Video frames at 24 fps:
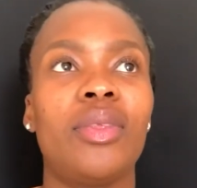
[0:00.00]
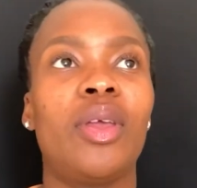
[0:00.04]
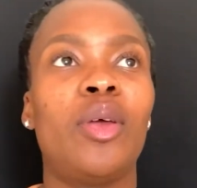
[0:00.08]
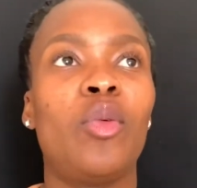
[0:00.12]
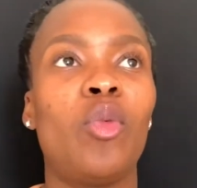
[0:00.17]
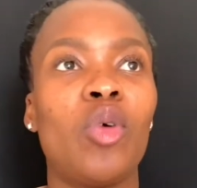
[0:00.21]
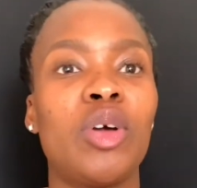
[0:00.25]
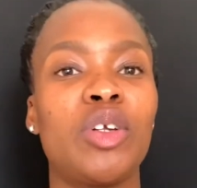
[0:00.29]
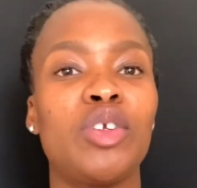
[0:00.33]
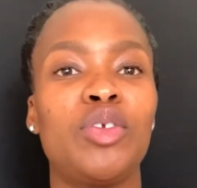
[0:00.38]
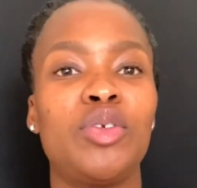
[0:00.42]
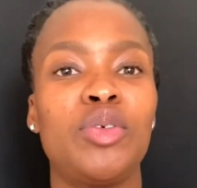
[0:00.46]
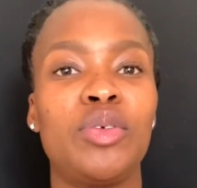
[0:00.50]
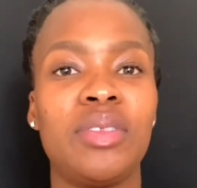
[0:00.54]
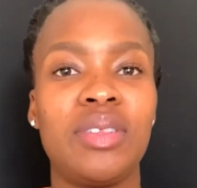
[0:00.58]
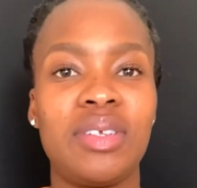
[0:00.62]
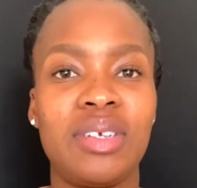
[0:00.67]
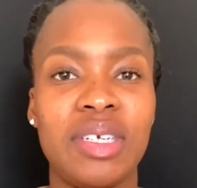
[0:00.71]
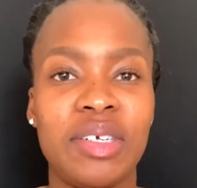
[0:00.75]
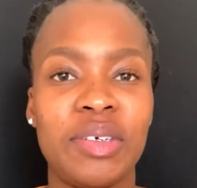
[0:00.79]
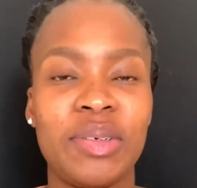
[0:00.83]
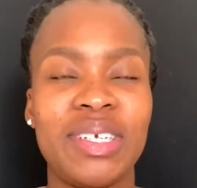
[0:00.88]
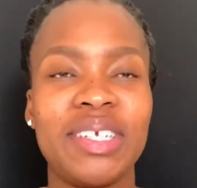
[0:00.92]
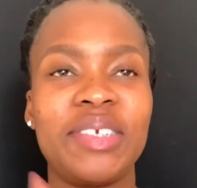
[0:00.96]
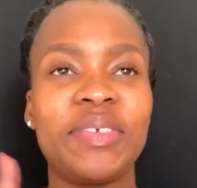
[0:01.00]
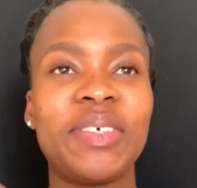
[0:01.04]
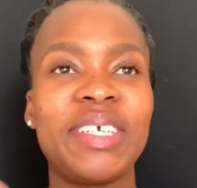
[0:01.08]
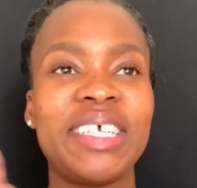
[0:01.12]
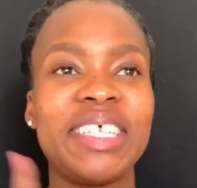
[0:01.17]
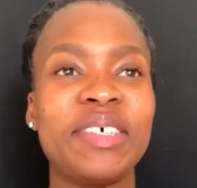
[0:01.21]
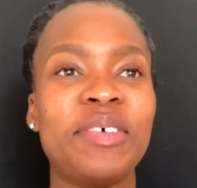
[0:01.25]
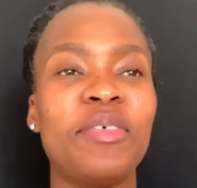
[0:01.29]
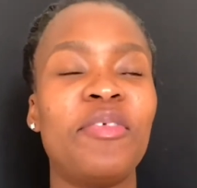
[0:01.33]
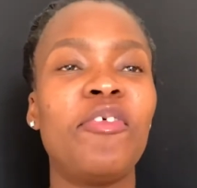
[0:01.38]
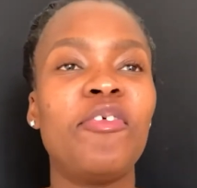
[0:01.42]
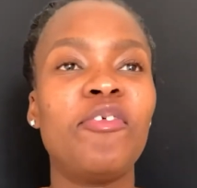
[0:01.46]
One, two, three, right? Okay,
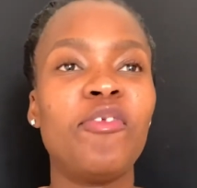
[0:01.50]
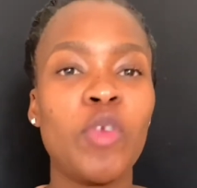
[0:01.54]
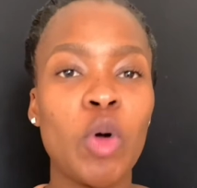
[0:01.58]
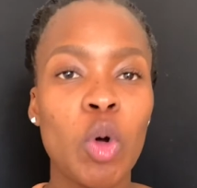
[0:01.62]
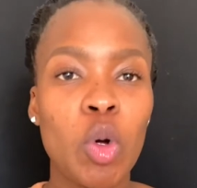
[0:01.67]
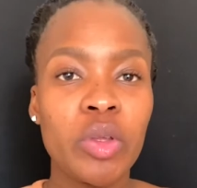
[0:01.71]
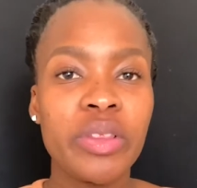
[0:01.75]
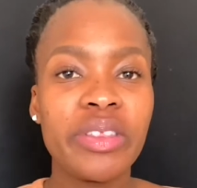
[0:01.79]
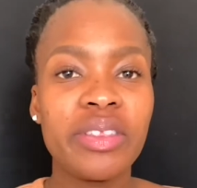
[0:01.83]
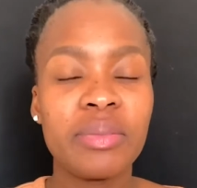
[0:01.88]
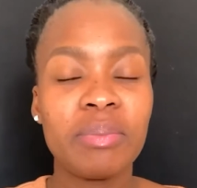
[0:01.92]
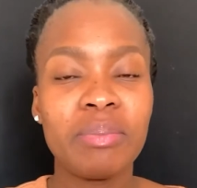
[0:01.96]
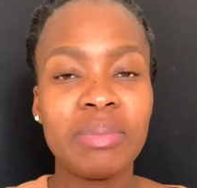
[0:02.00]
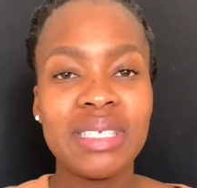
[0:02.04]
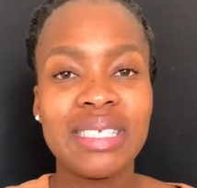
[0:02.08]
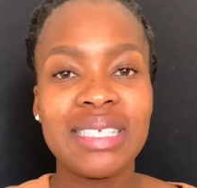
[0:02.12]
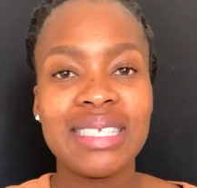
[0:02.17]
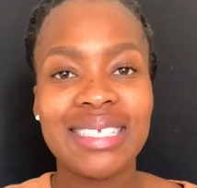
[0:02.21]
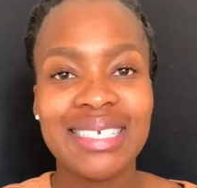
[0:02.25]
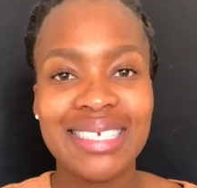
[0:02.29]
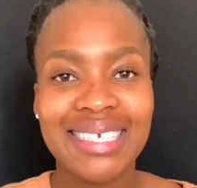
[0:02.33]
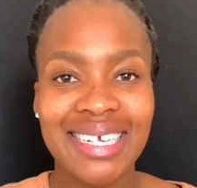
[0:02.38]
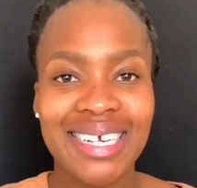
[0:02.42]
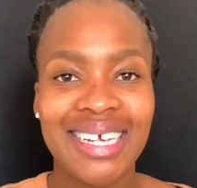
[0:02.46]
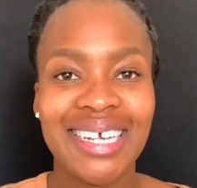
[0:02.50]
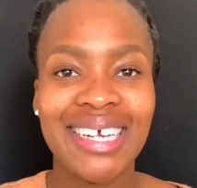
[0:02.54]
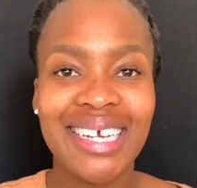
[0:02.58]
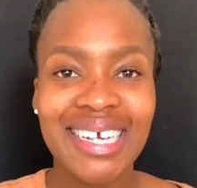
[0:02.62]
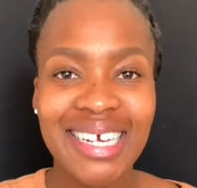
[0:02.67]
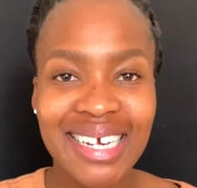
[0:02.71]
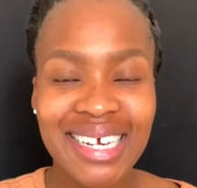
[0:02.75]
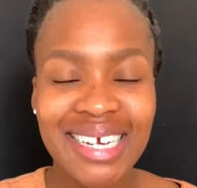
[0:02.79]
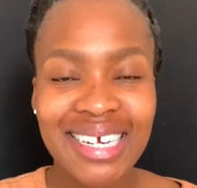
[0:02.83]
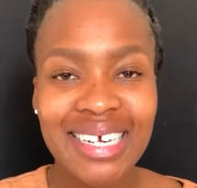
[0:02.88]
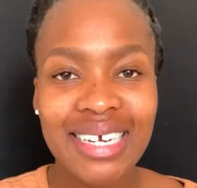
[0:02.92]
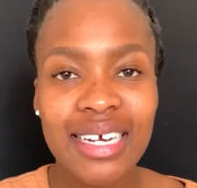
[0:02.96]
the fourth mistake
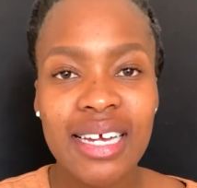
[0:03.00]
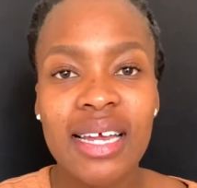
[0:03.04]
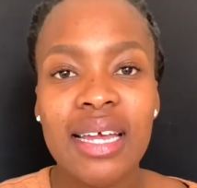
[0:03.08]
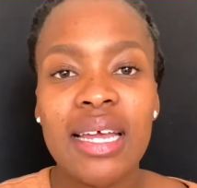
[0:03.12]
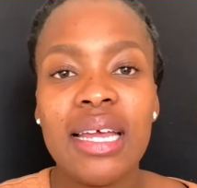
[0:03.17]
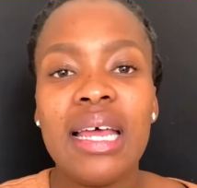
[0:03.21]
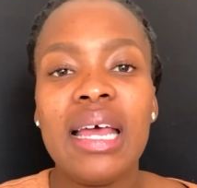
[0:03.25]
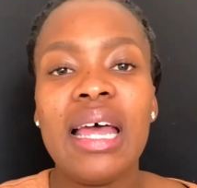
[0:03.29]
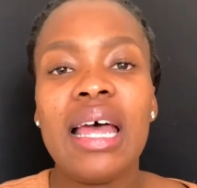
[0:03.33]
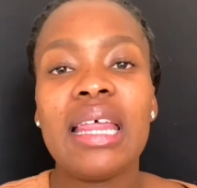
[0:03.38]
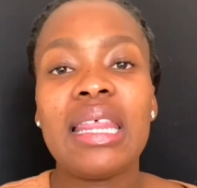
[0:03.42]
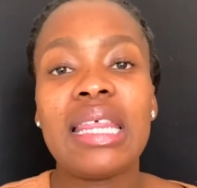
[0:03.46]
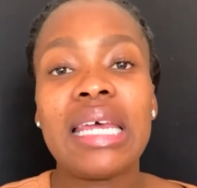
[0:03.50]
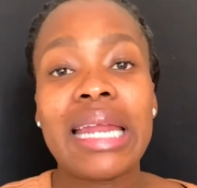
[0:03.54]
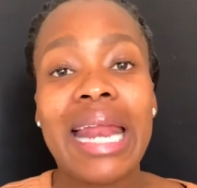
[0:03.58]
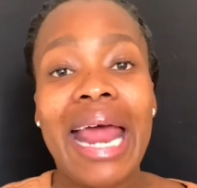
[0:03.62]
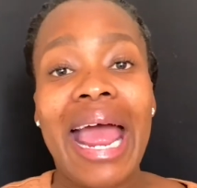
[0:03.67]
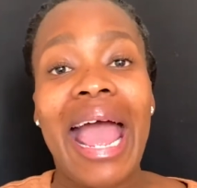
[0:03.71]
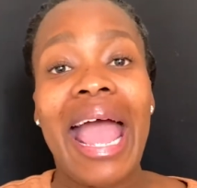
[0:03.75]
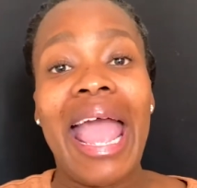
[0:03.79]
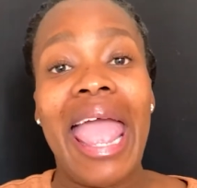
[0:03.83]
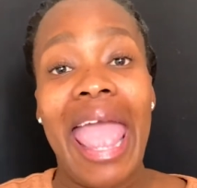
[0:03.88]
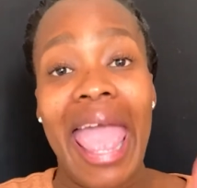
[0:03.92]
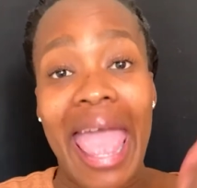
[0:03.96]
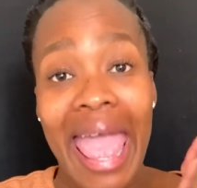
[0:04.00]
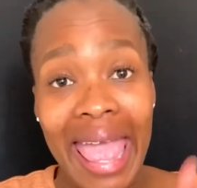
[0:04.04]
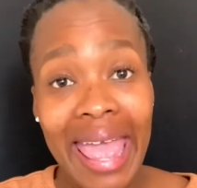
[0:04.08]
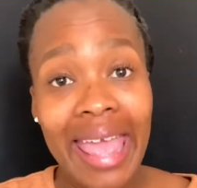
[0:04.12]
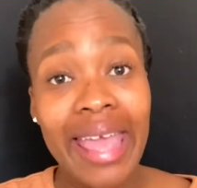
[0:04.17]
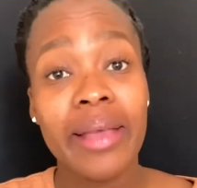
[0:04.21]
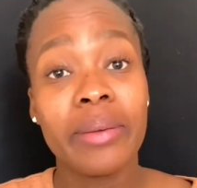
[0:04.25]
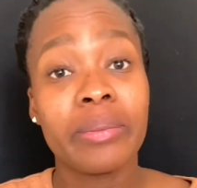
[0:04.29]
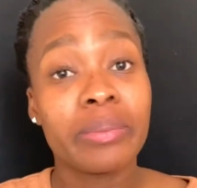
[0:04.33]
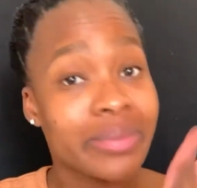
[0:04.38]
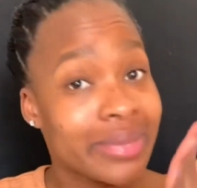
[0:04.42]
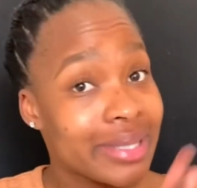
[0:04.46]
that I
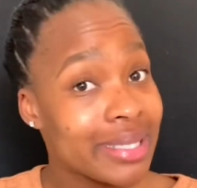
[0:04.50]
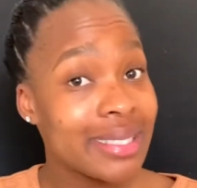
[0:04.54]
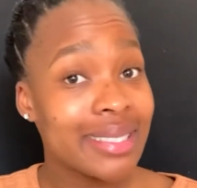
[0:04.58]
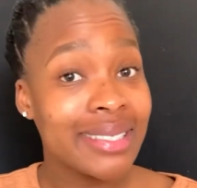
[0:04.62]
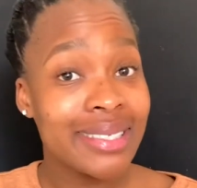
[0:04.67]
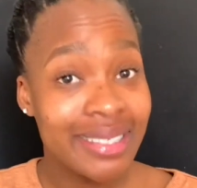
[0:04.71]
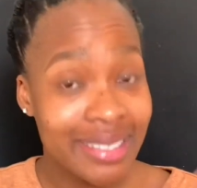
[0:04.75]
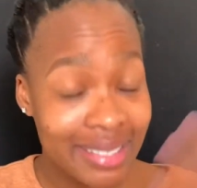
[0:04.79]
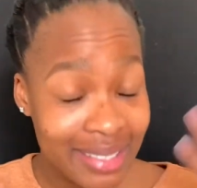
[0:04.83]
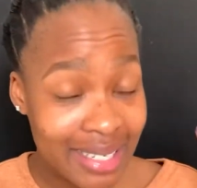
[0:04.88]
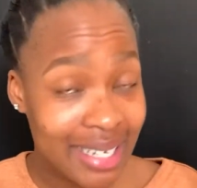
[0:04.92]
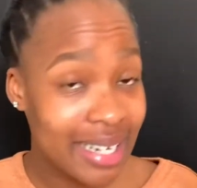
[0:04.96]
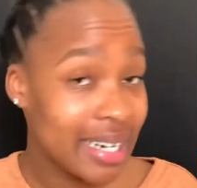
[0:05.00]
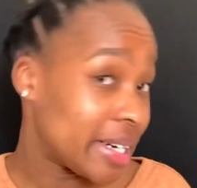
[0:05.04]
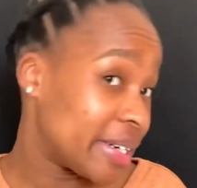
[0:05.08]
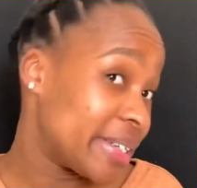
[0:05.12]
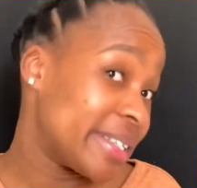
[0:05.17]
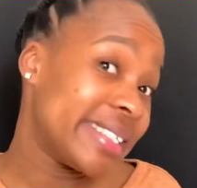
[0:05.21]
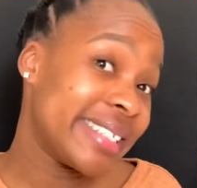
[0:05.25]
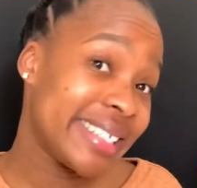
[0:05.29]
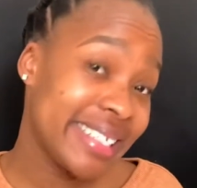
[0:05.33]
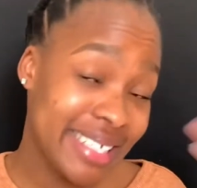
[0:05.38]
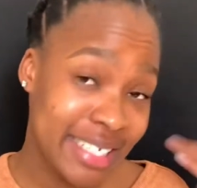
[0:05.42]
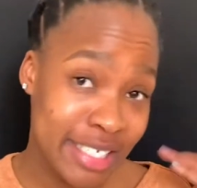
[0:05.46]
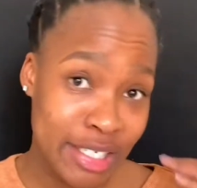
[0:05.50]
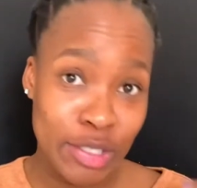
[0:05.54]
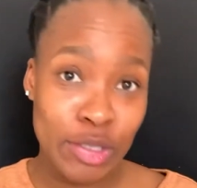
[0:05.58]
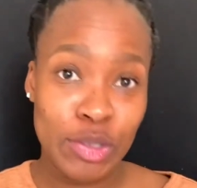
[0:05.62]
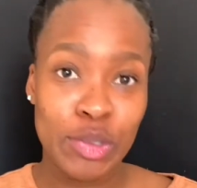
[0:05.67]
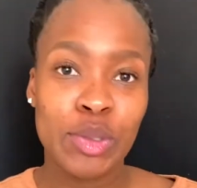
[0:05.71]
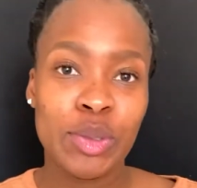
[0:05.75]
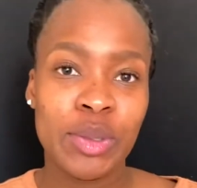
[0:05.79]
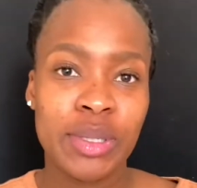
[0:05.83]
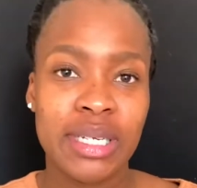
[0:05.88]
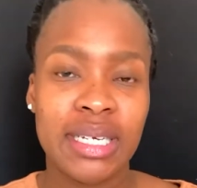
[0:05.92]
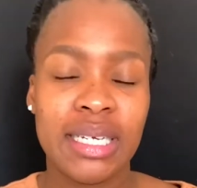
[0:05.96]
am still currently
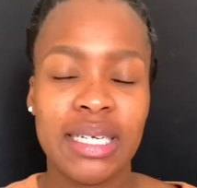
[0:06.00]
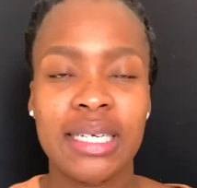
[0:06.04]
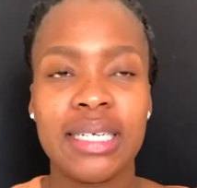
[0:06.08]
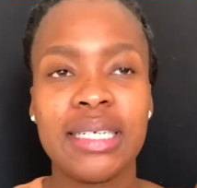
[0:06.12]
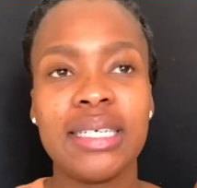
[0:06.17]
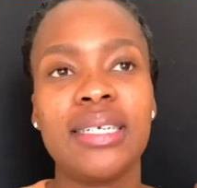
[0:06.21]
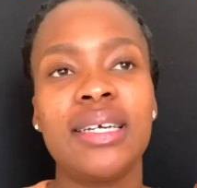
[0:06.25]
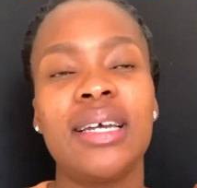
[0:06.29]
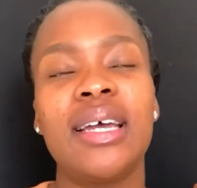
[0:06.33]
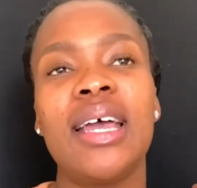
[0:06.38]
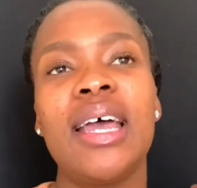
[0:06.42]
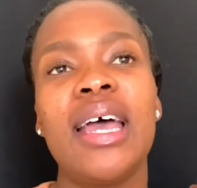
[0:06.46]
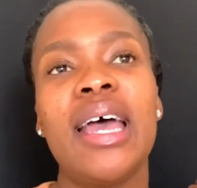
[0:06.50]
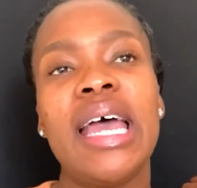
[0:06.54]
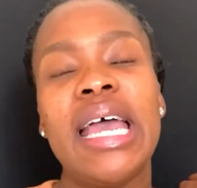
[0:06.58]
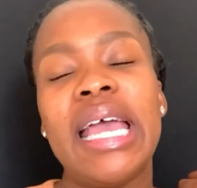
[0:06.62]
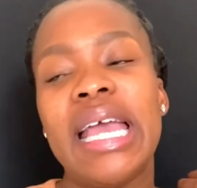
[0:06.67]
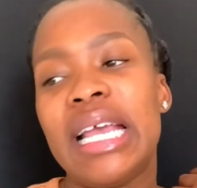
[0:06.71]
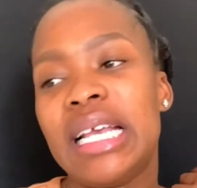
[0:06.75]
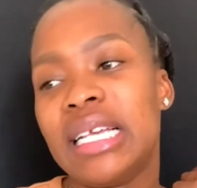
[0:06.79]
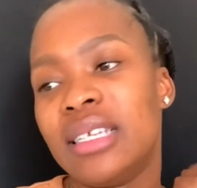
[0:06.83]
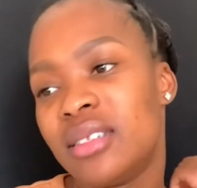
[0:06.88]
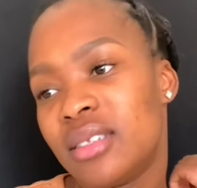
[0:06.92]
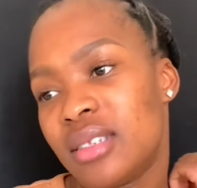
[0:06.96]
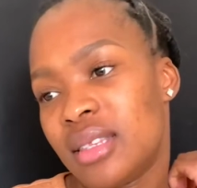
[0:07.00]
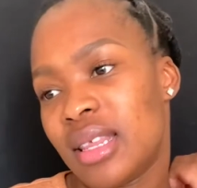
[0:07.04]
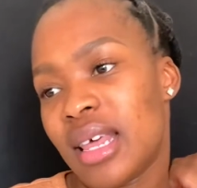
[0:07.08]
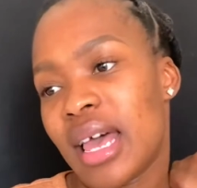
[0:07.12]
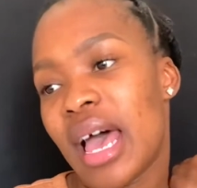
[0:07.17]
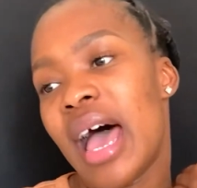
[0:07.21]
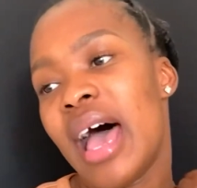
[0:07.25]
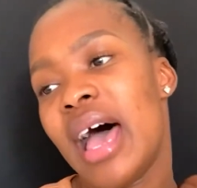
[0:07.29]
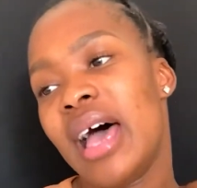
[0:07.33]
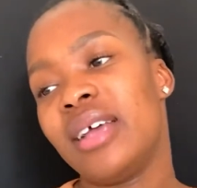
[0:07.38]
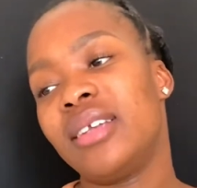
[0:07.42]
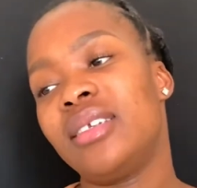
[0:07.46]
doing is
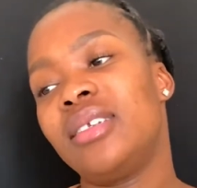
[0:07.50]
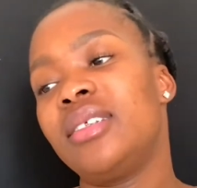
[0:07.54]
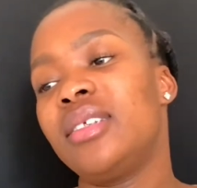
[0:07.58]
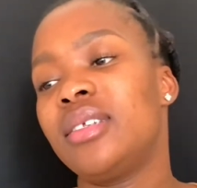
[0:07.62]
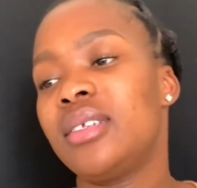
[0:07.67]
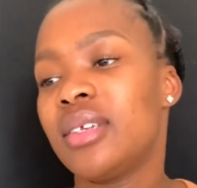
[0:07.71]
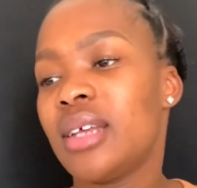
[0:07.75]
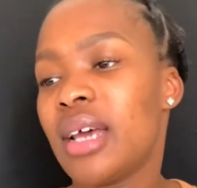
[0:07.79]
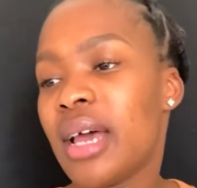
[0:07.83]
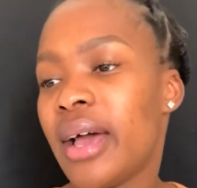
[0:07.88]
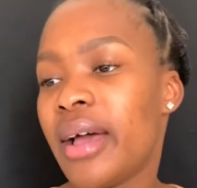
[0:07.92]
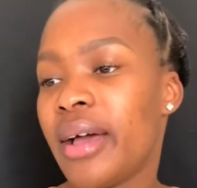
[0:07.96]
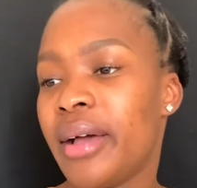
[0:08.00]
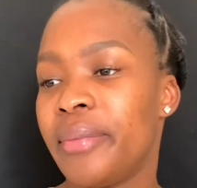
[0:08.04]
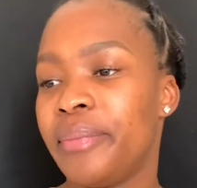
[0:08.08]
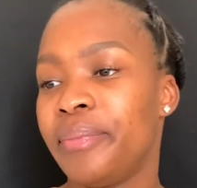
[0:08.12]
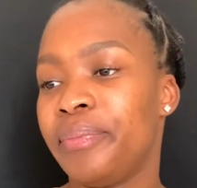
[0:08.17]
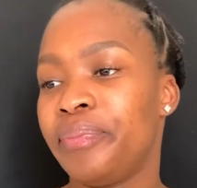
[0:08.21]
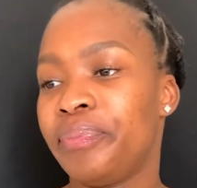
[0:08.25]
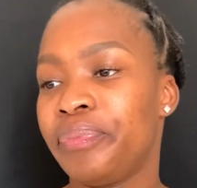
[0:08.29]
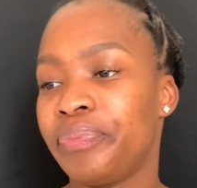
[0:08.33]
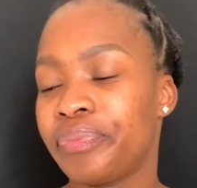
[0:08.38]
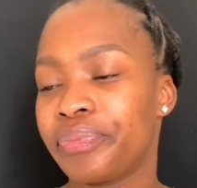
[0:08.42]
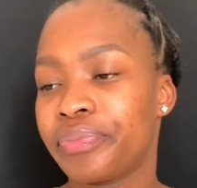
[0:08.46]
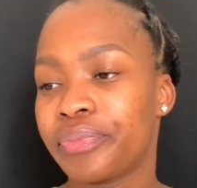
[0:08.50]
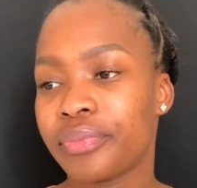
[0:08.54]
that um,